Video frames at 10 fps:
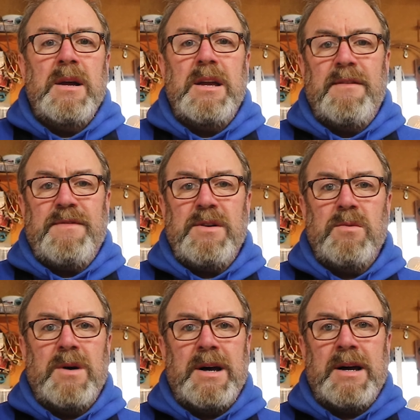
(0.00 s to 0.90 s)
If
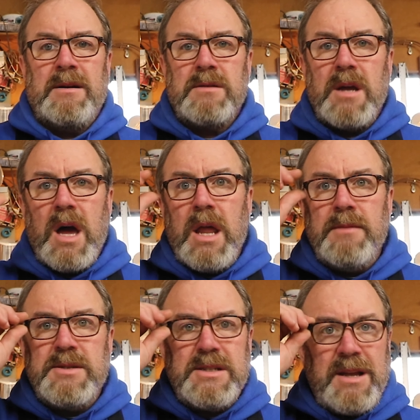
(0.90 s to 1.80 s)
you, uh,
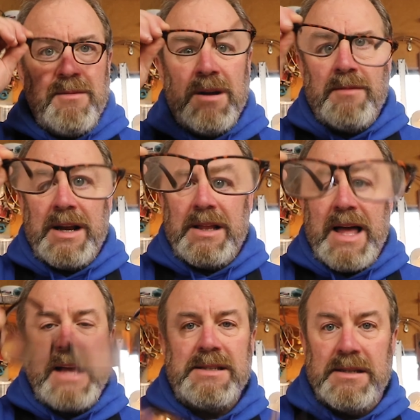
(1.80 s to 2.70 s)
God, I'm steaming up my
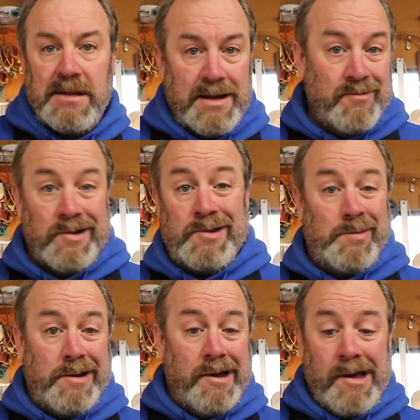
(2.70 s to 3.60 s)
glasses. I
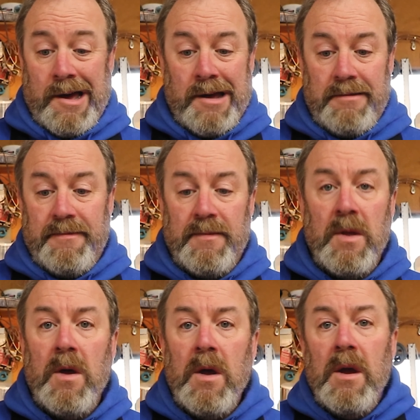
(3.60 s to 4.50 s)
must be hot.
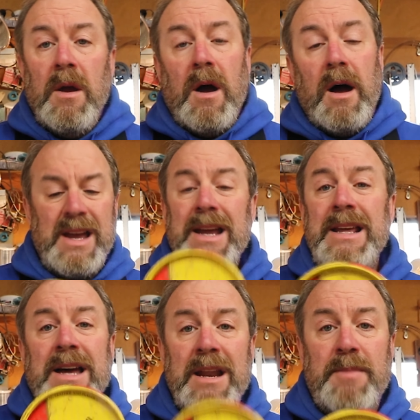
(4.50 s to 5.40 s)

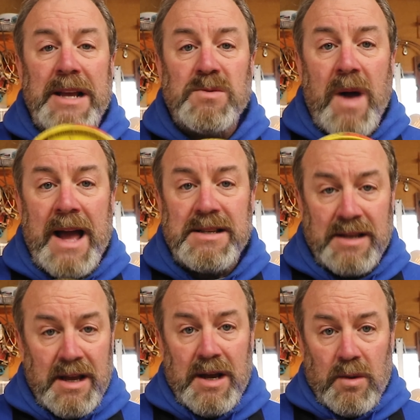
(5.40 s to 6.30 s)
Any kind of paste
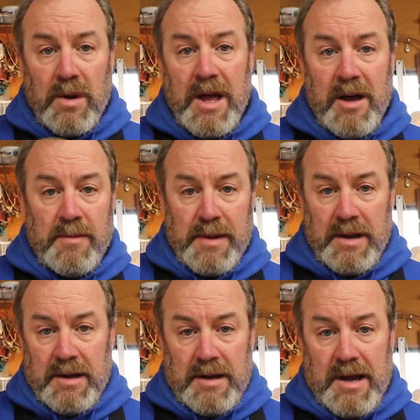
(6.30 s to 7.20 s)
wax will help
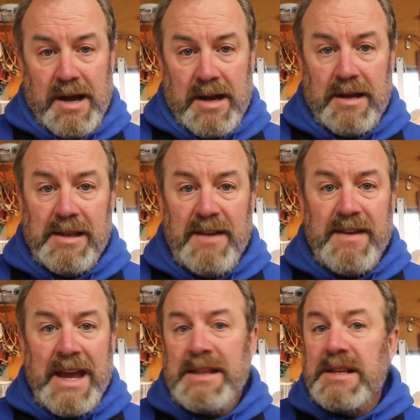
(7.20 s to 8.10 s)
uh,
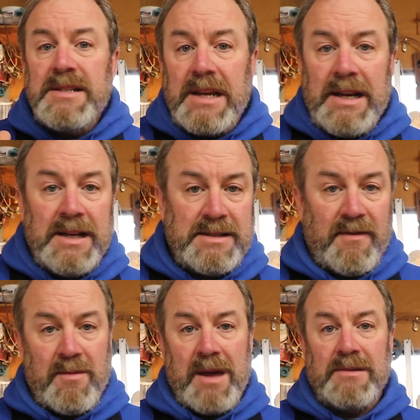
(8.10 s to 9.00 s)
alleviate the stickiness
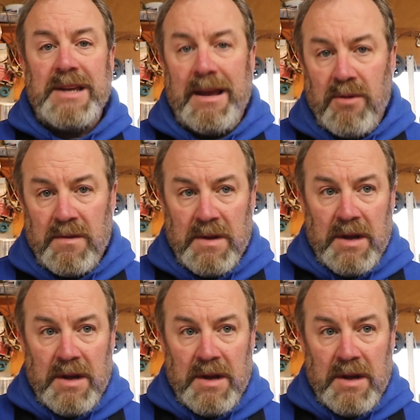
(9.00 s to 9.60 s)
of a metal table.